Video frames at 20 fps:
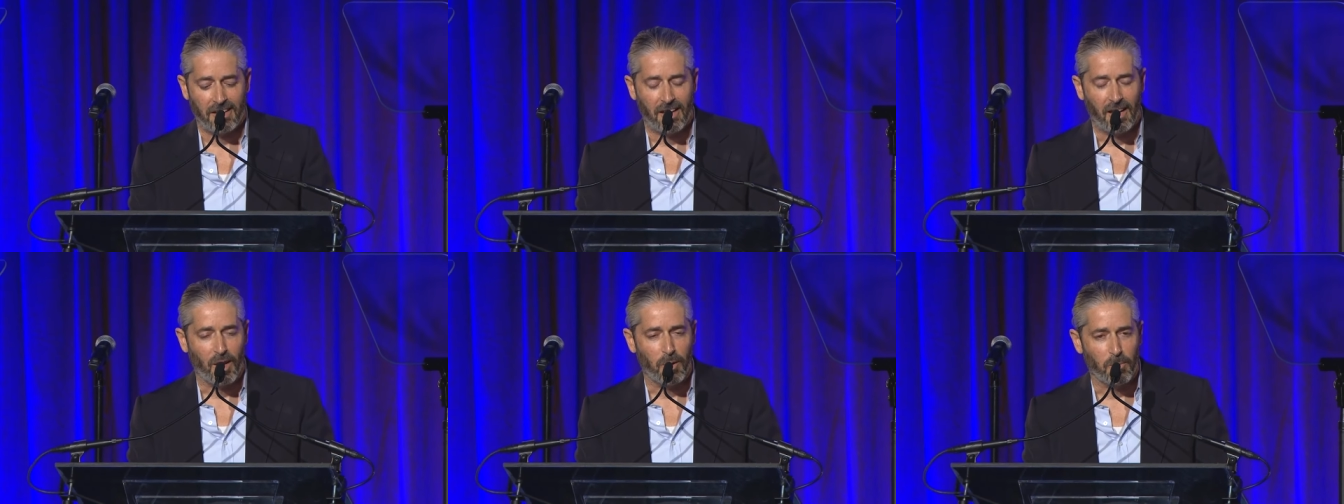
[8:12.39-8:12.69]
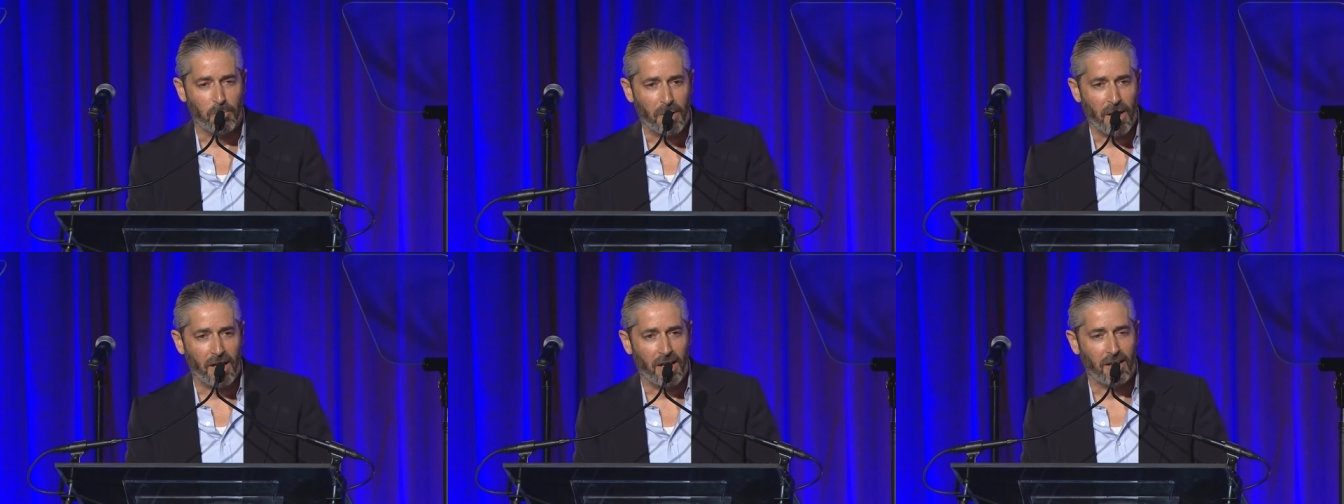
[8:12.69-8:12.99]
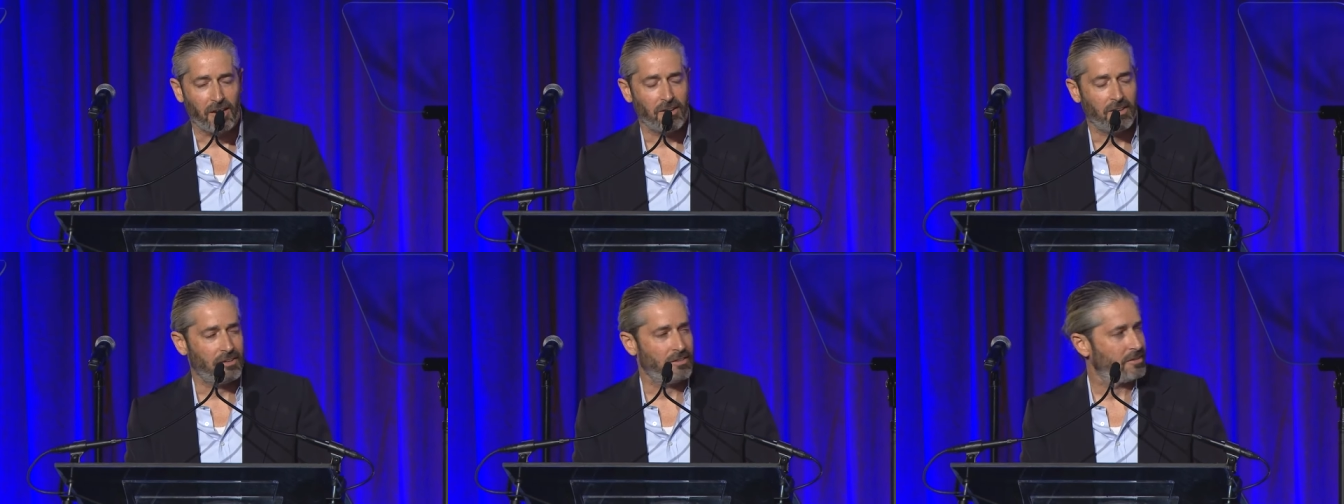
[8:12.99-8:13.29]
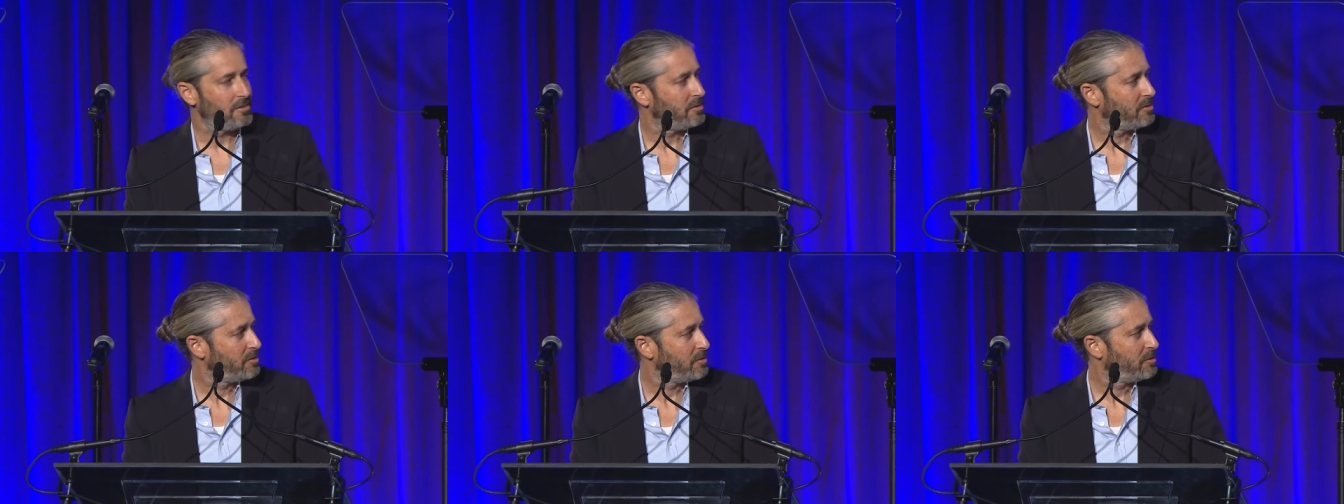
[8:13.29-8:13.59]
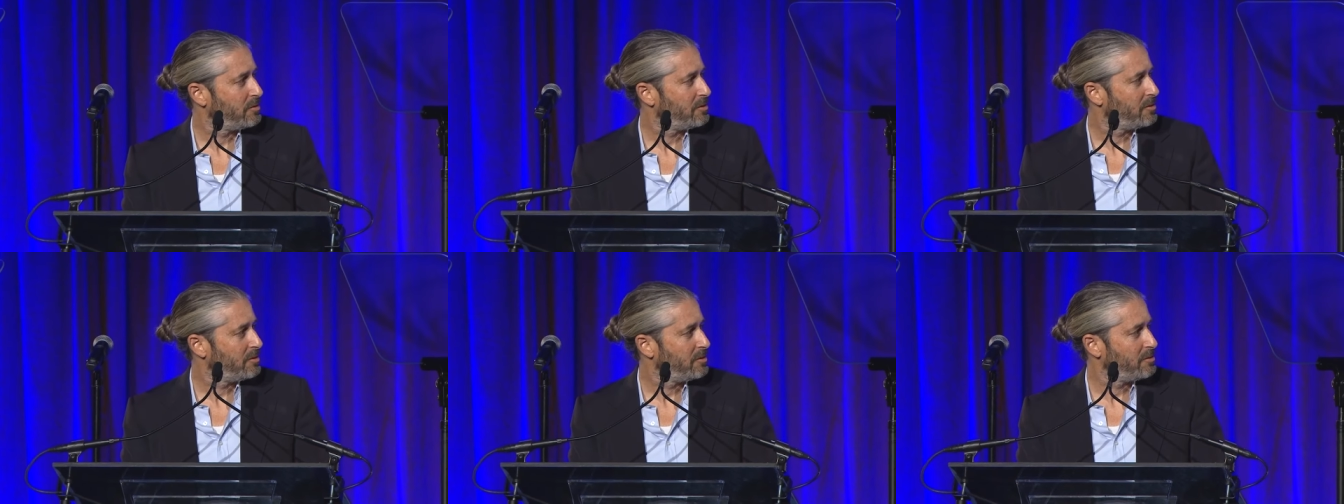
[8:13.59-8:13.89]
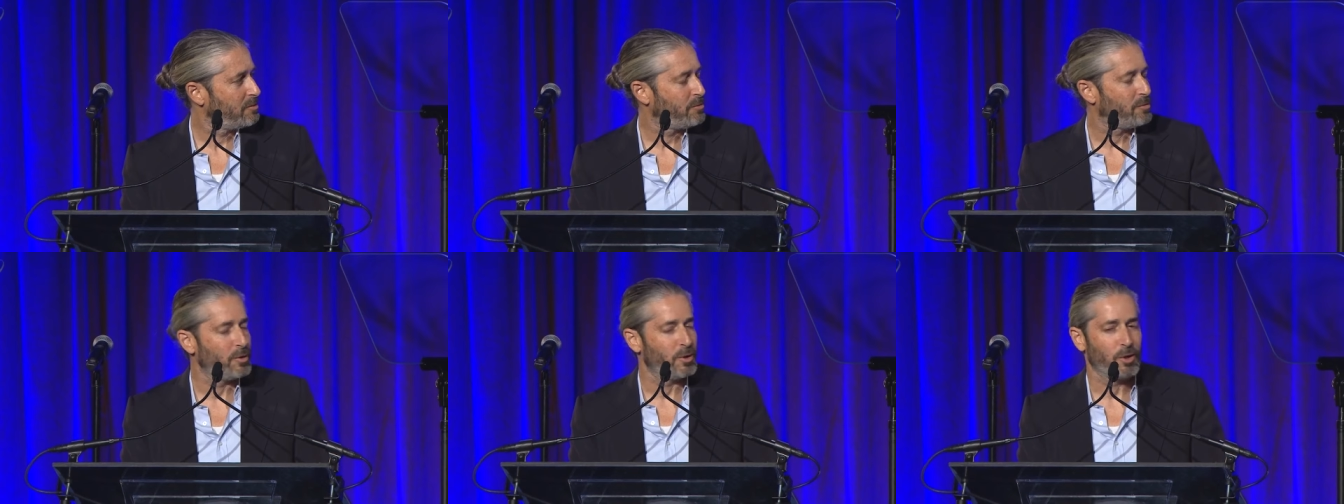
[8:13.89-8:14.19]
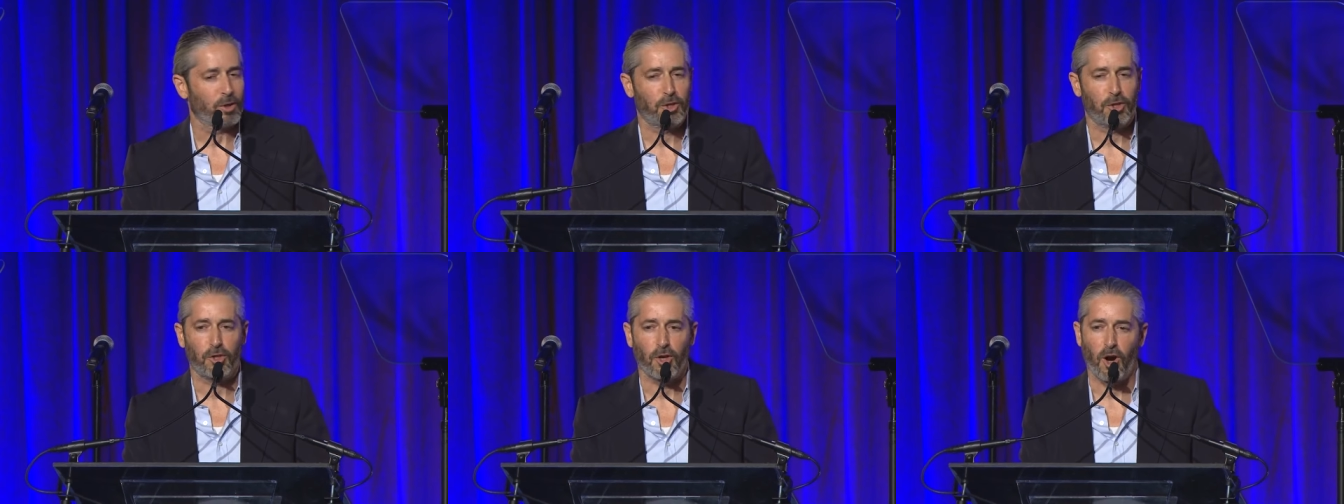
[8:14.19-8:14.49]
and Ben, for
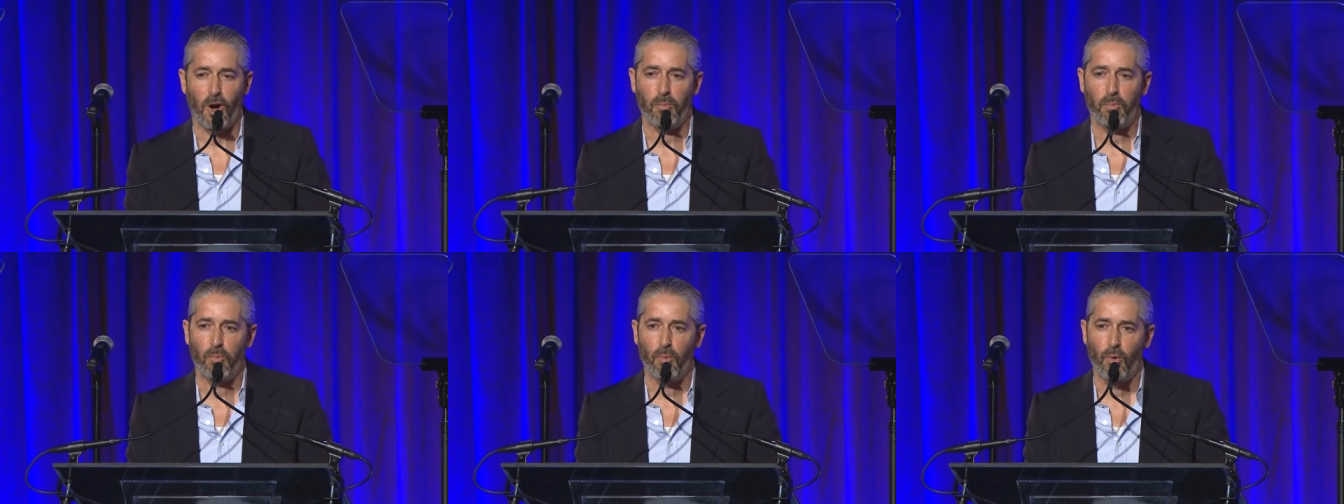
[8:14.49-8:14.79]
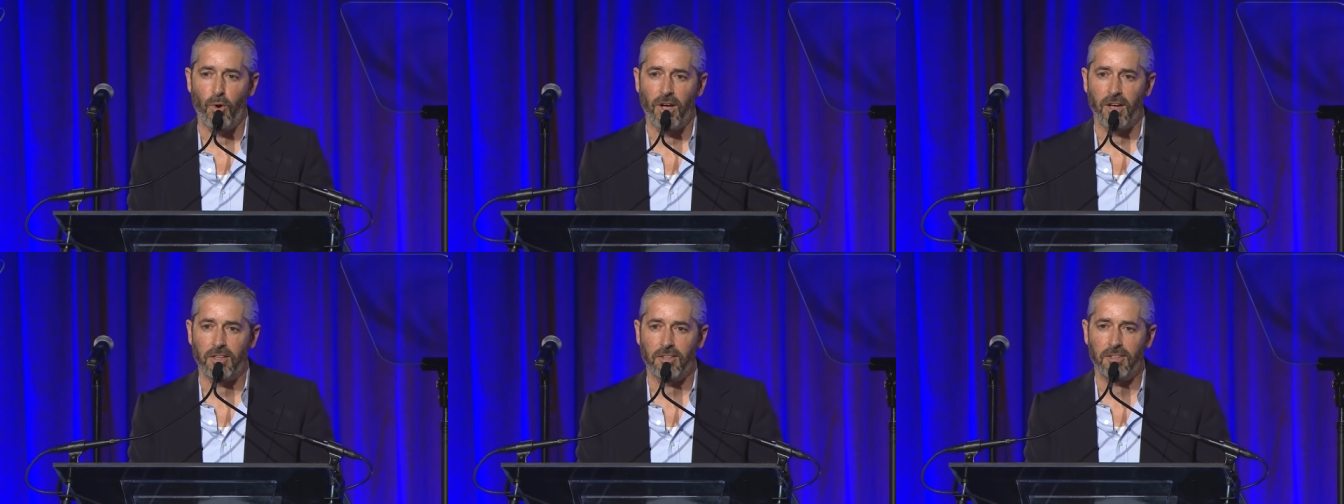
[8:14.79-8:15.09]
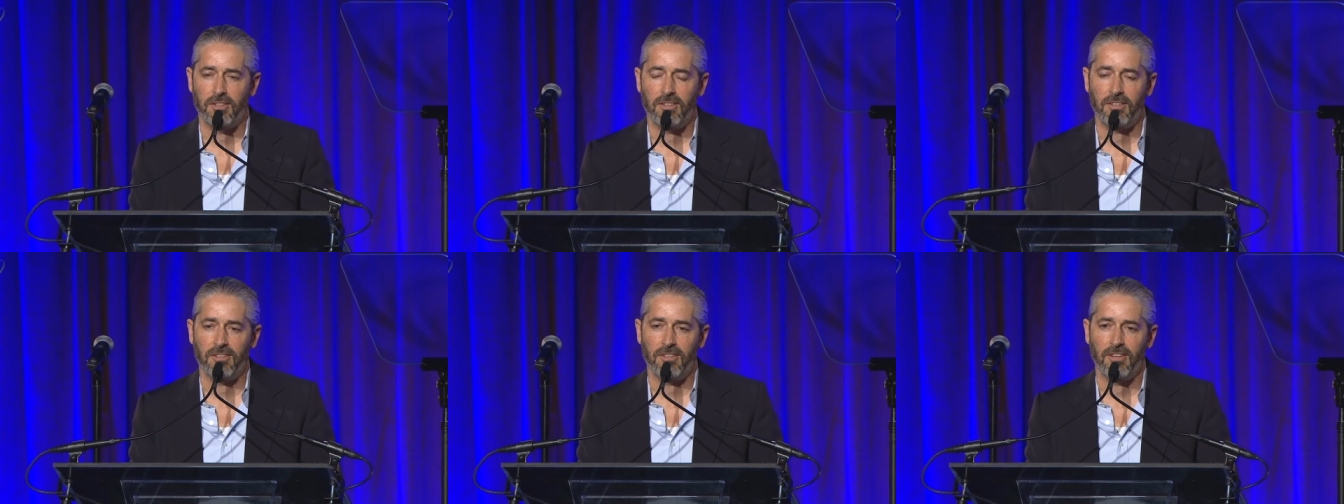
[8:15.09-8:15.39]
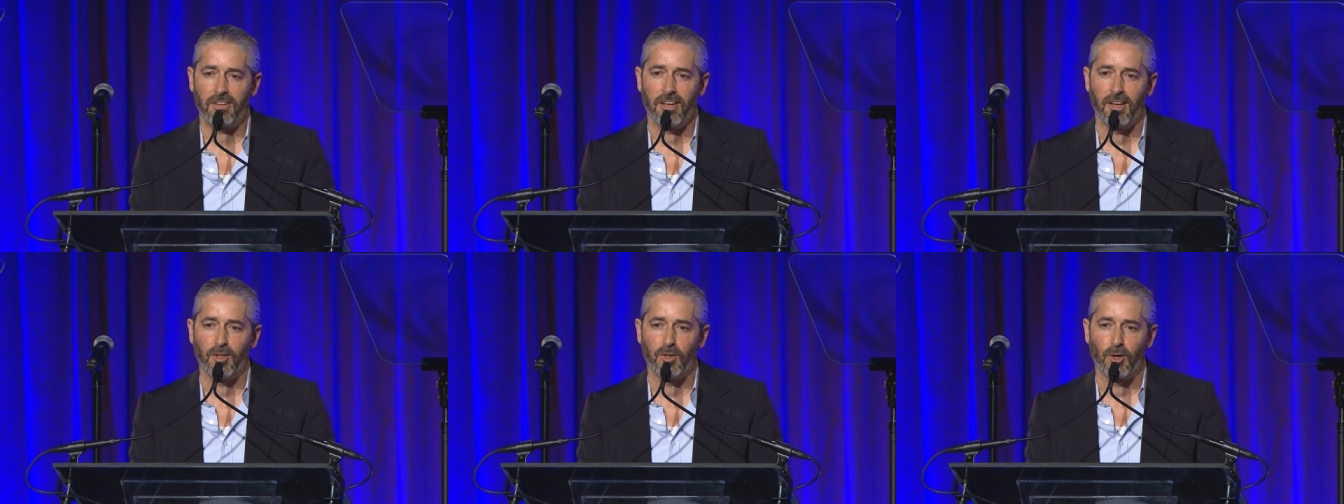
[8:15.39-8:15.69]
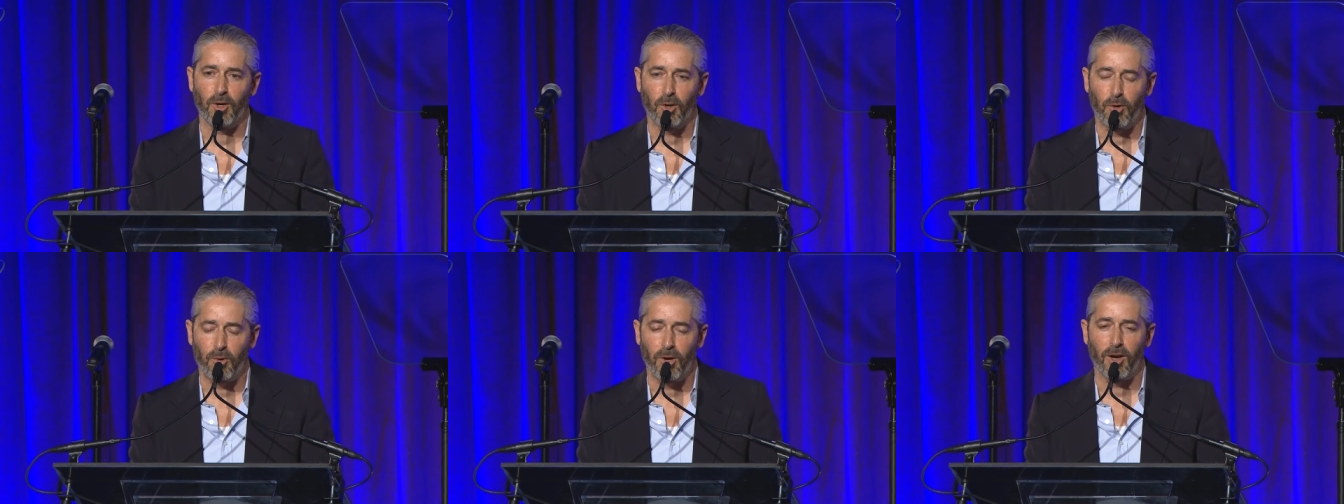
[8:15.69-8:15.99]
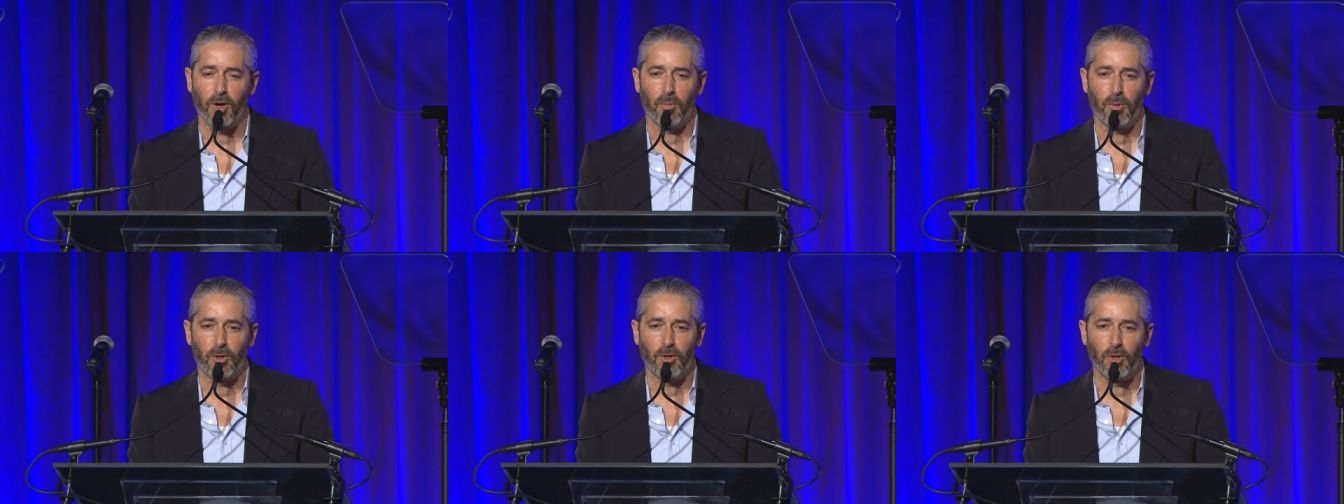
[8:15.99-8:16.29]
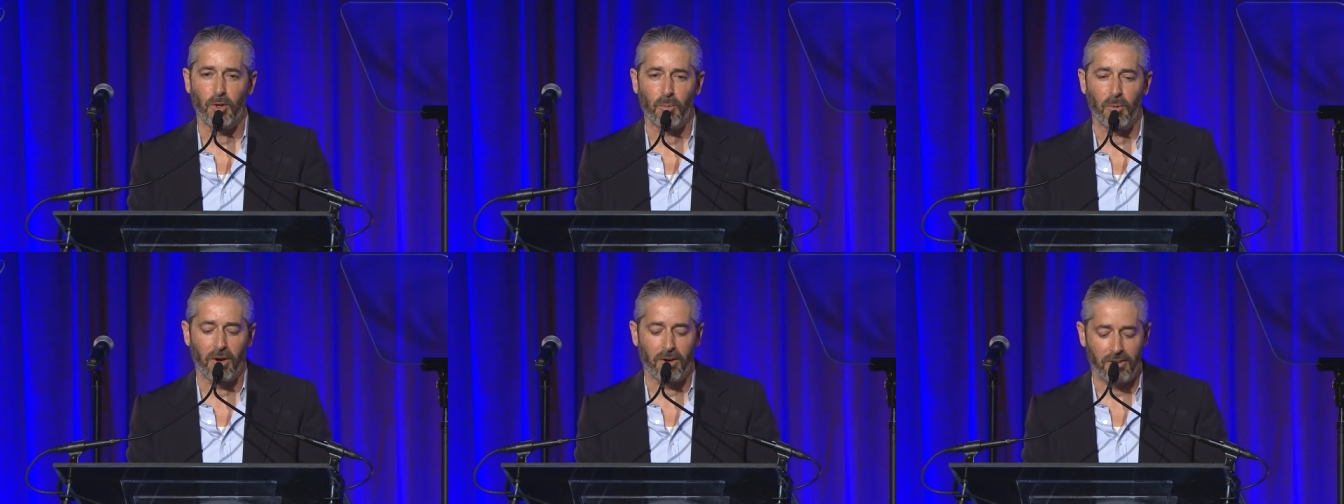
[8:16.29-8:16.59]
your sharp wit and your incredible
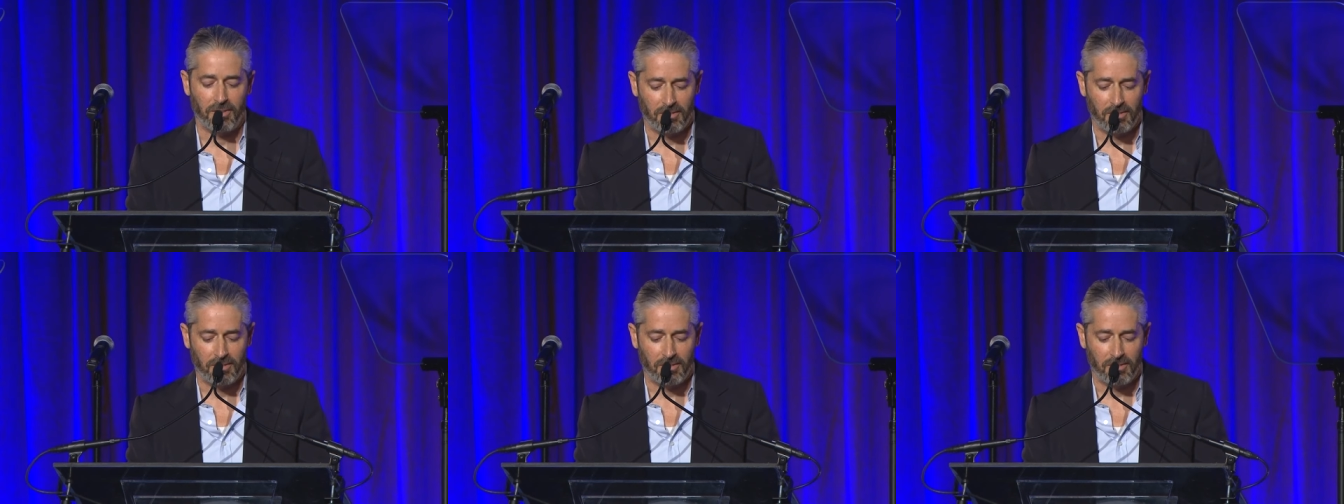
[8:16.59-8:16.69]
humor.